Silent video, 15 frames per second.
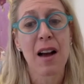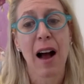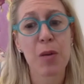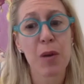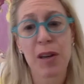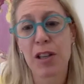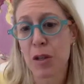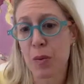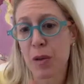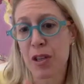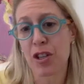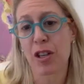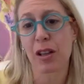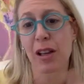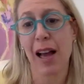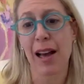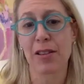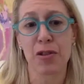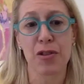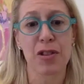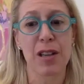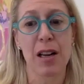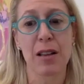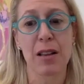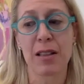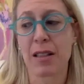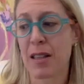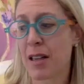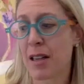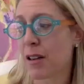You want to switch to glass or stainless
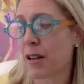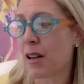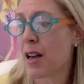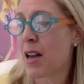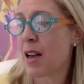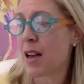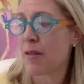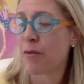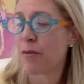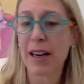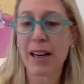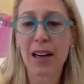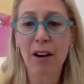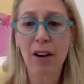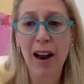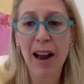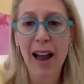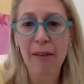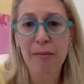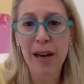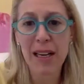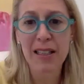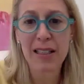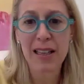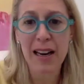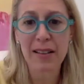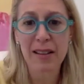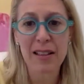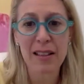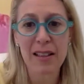steel. Right here, I have my
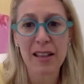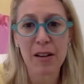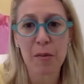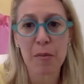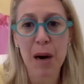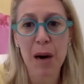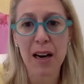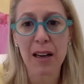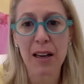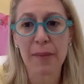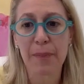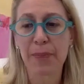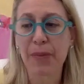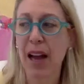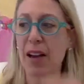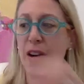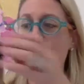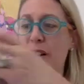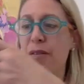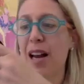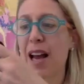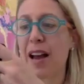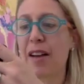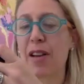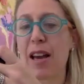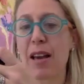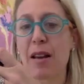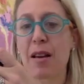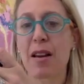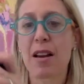stainless steel mug. I don't even have
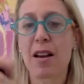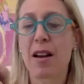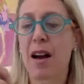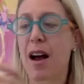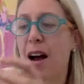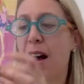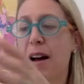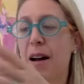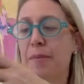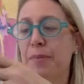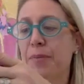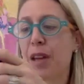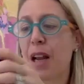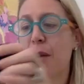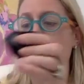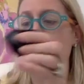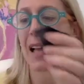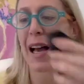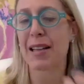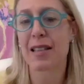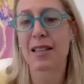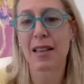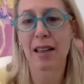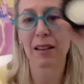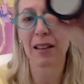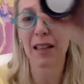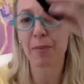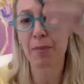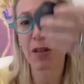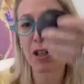a, um, a plastic
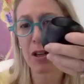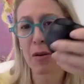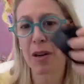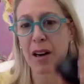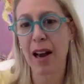lip to it.